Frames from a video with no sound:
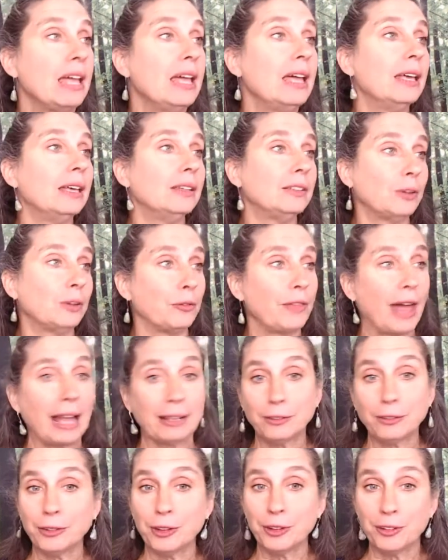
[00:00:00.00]
so that's
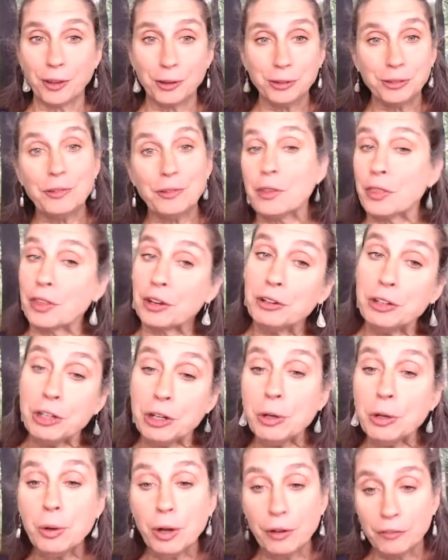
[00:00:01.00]
for those of you that are
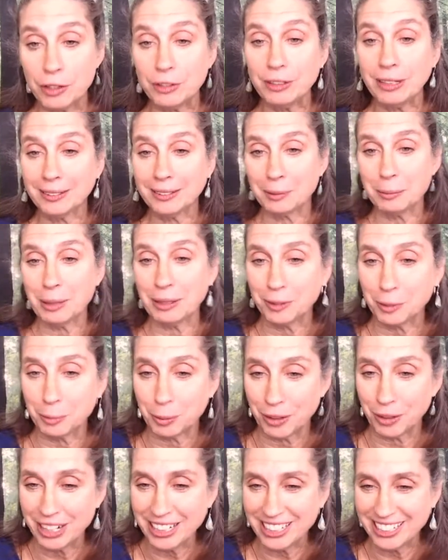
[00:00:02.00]
new, or if you need some
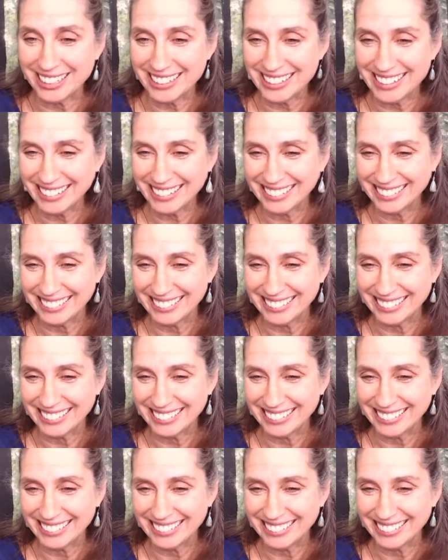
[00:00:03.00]
inspiration.